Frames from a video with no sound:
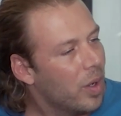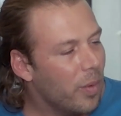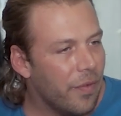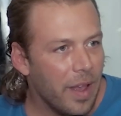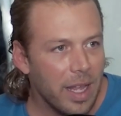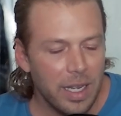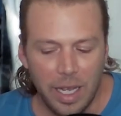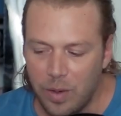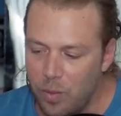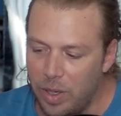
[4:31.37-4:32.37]
We've had
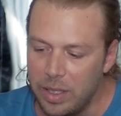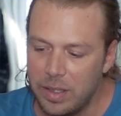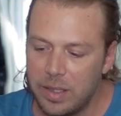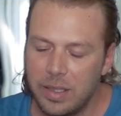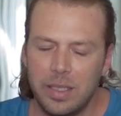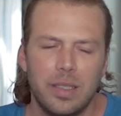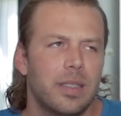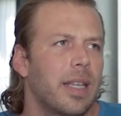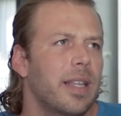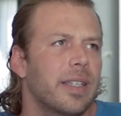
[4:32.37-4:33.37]
like, what,
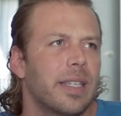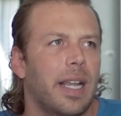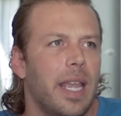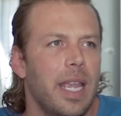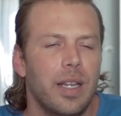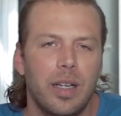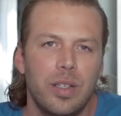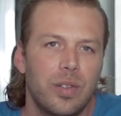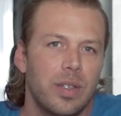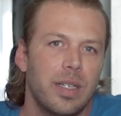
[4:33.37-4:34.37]
I think it's like
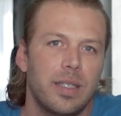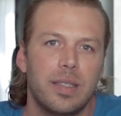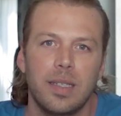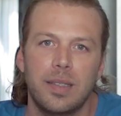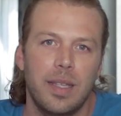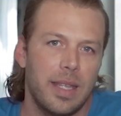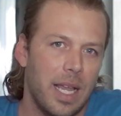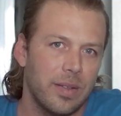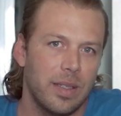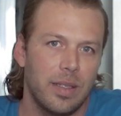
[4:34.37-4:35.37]

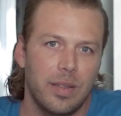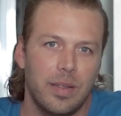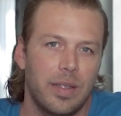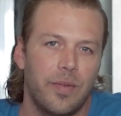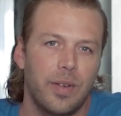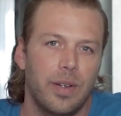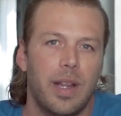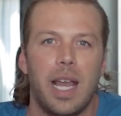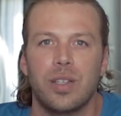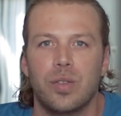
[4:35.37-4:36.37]
860,000 different
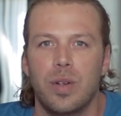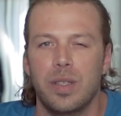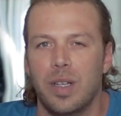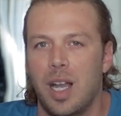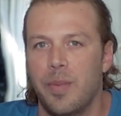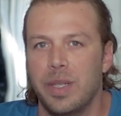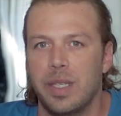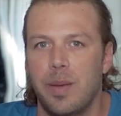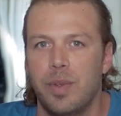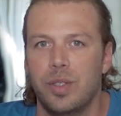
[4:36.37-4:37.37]
asteroids and comets
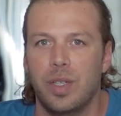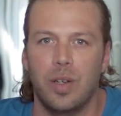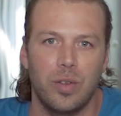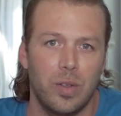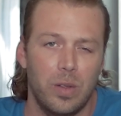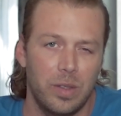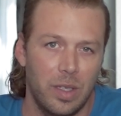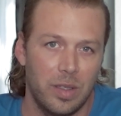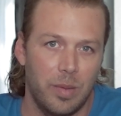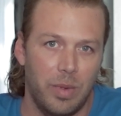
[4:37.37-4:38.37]
imaged in our solar
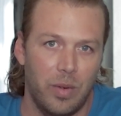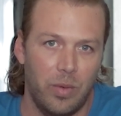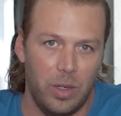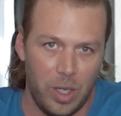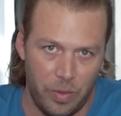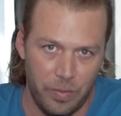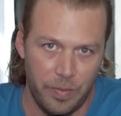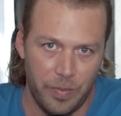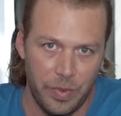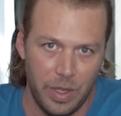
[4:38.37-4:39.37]
system alone.
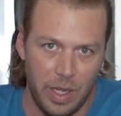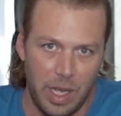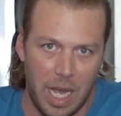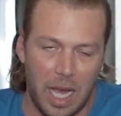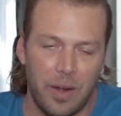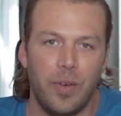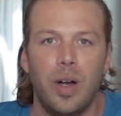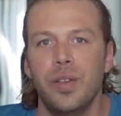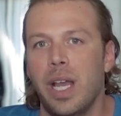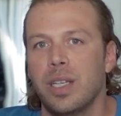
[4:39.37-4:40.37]
Out of
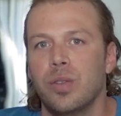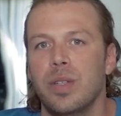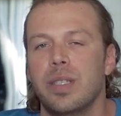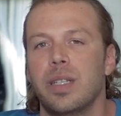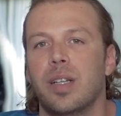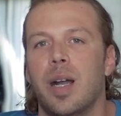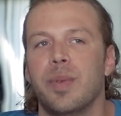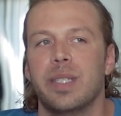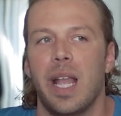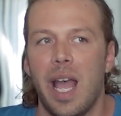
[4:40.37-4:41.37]
all the asteroids and
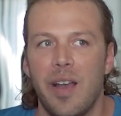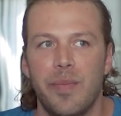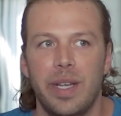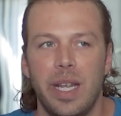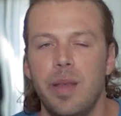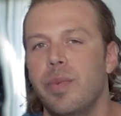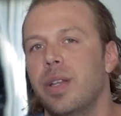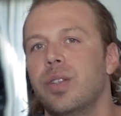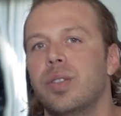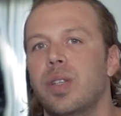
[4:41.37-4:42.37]
comets that have been
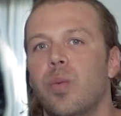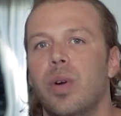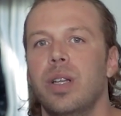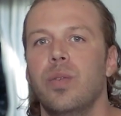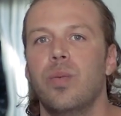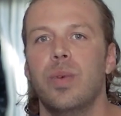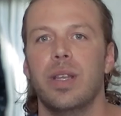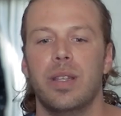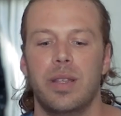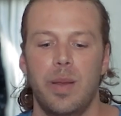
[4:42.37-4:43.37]
imaged, the one
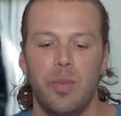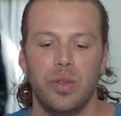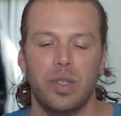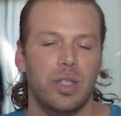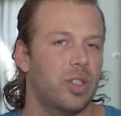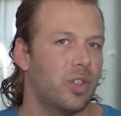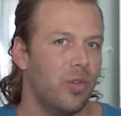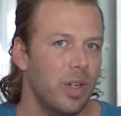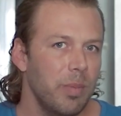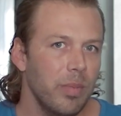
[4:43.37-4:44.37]
with the most
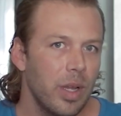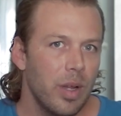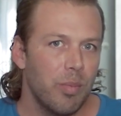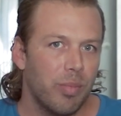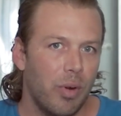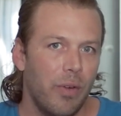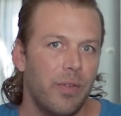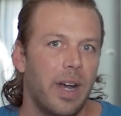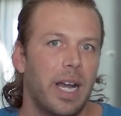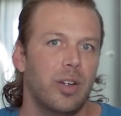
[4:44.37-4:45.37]
extreme
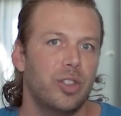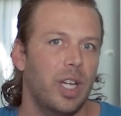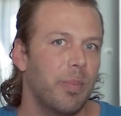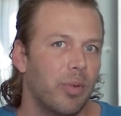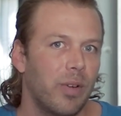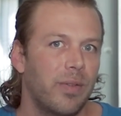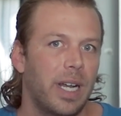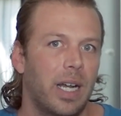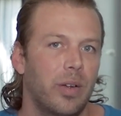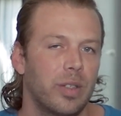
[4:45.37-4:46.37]
profile, shape
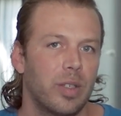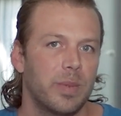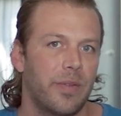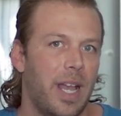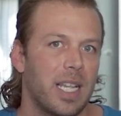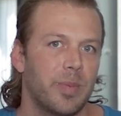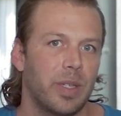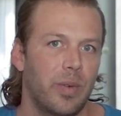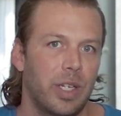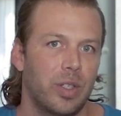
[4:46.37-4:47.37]
profile in terms of
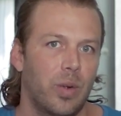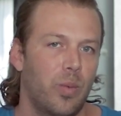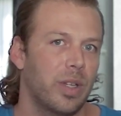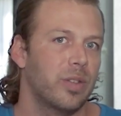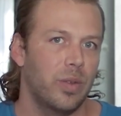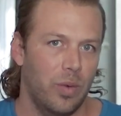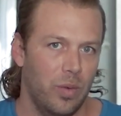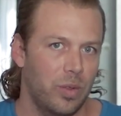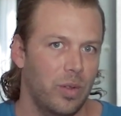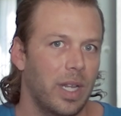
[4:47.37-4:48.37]
aspect ratio, width to
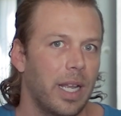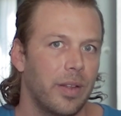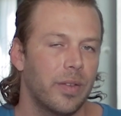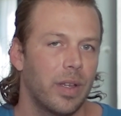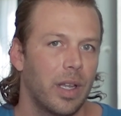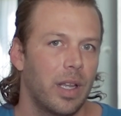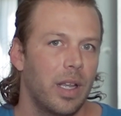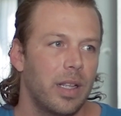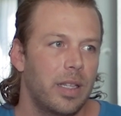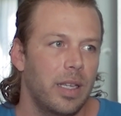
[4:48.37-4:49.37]
length,
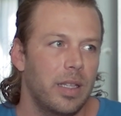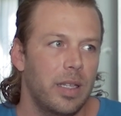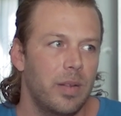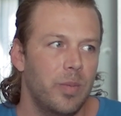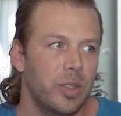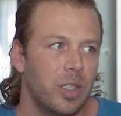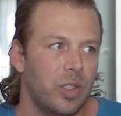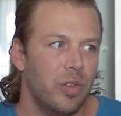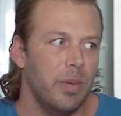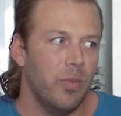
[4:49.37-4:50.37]
the most
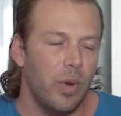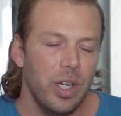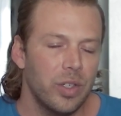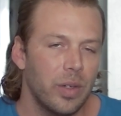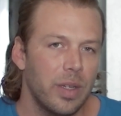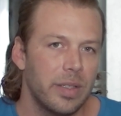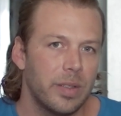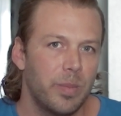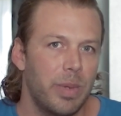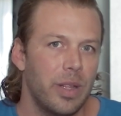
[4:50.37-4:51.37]
extreme ratio has
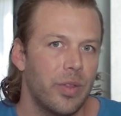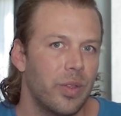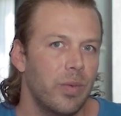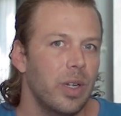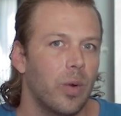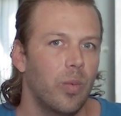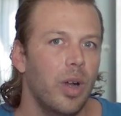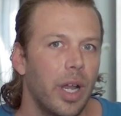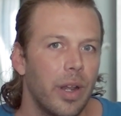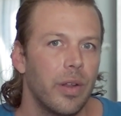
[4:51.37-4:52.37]
been
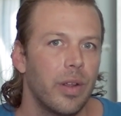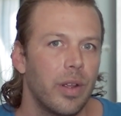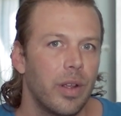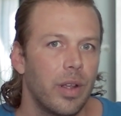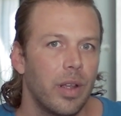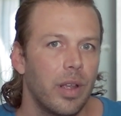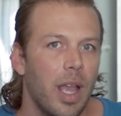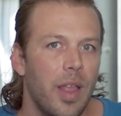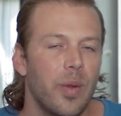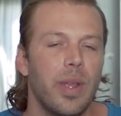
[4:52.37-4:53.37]
3:1.
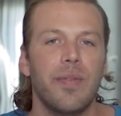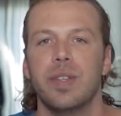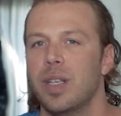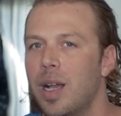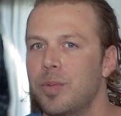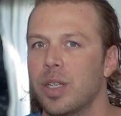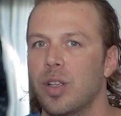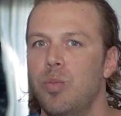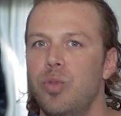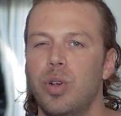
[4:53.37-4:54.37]
And then we have this object,
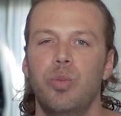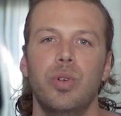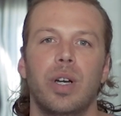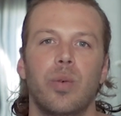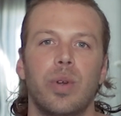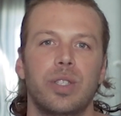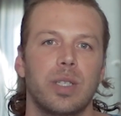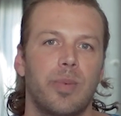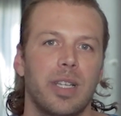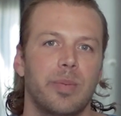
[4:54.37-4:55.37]
Oumumua, which
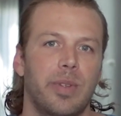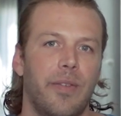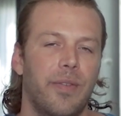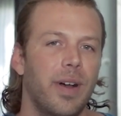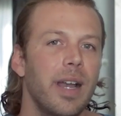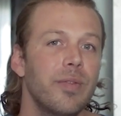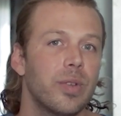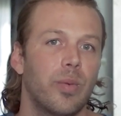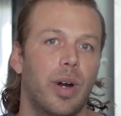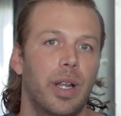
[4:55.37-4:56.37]
is possibly
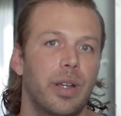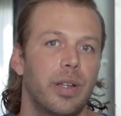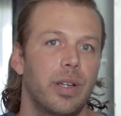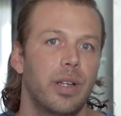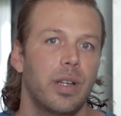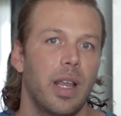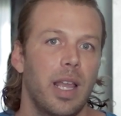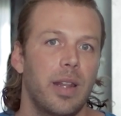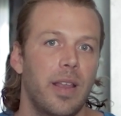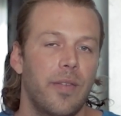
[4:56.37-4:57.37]
5:1,
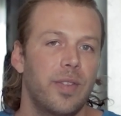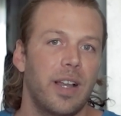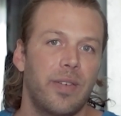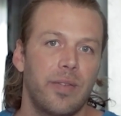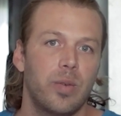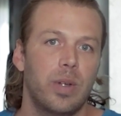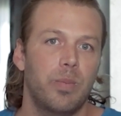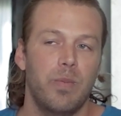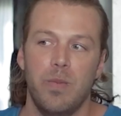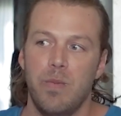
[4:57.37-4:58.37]
And if not 5-1,